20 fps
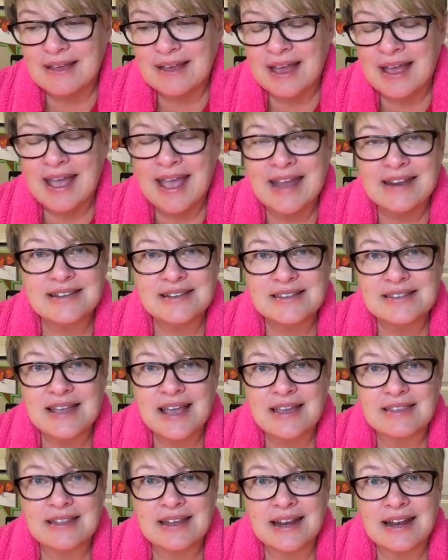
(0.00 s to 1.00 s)
I hate to
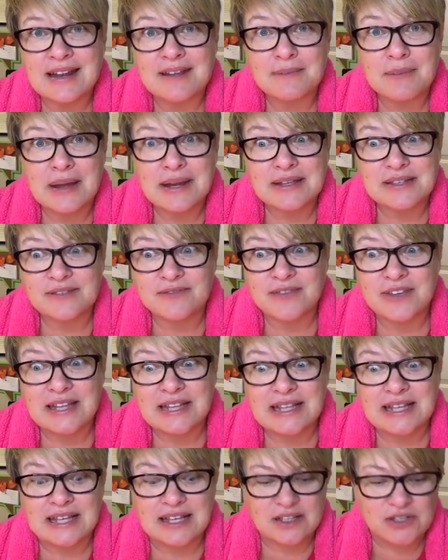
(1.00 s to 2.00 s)
say that anybody's
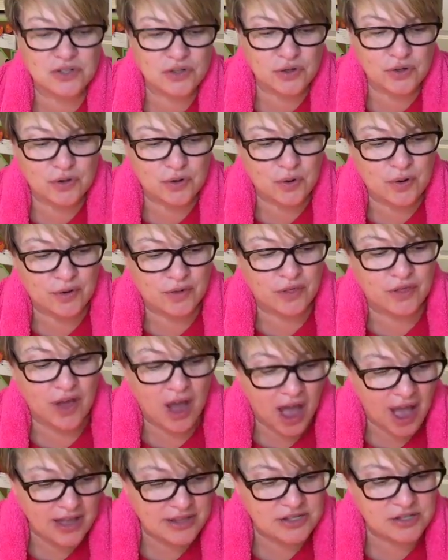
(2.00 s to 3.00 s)
feelings or, or
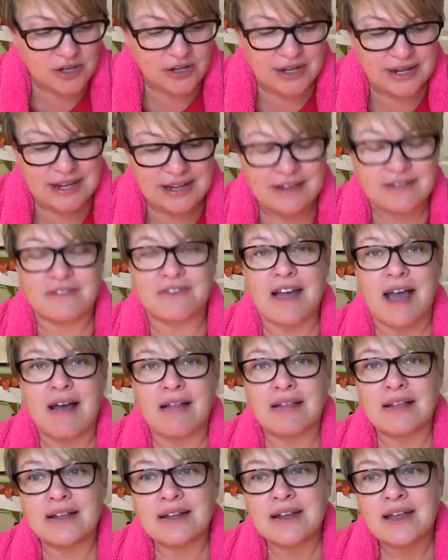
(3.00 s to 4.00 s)
thoughts are
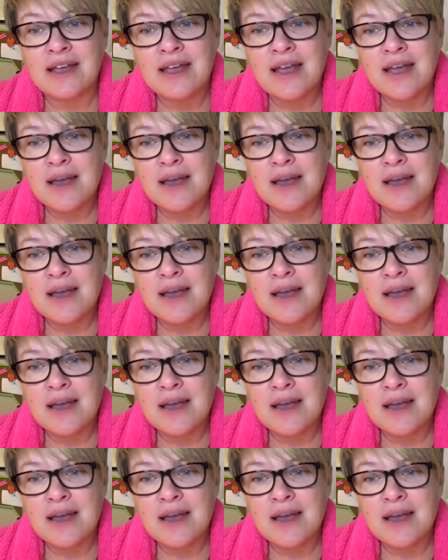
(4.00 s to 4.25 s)
invalid,